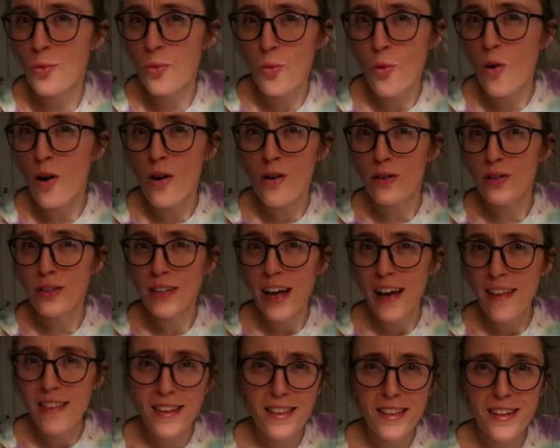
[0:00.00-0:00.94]
world.
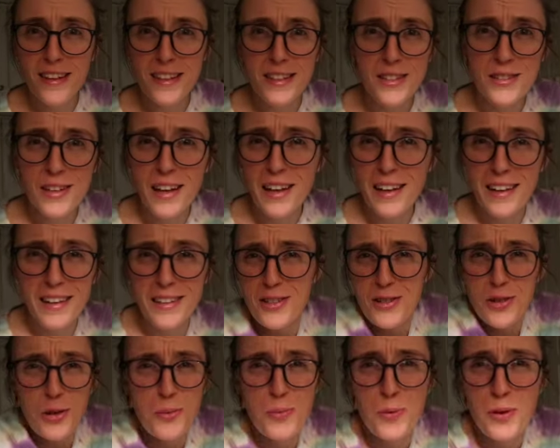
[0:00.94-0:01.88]
I think that it's
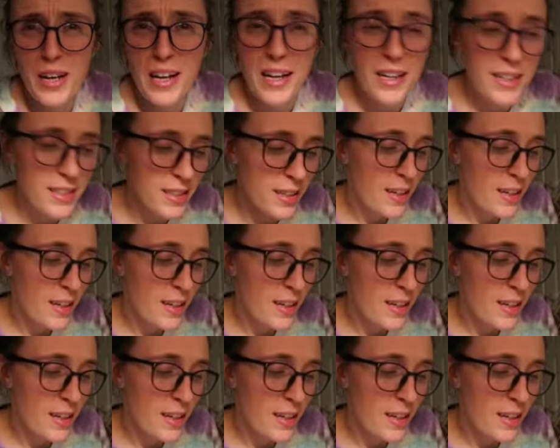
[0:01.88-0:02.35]
super neat.